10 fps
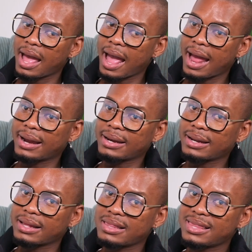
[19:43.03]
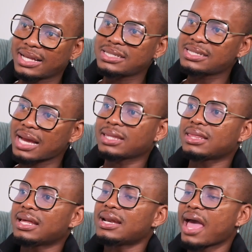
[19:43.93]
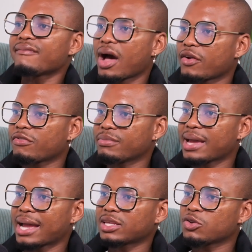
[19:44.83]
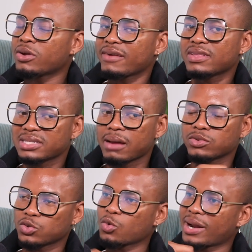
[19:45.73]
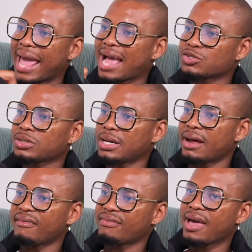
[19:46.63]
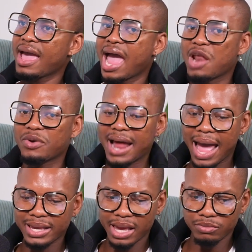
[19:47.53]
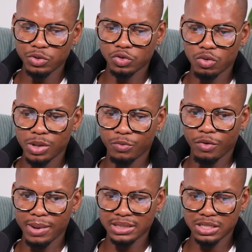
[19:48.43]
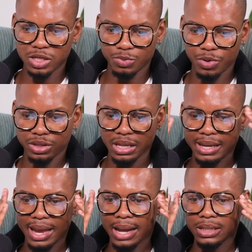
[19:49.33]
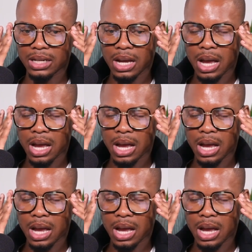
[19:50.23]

And that sucked the life out of me. I did not have the time to do what I actually love. And when I came to Joburg for my sister's birthday, and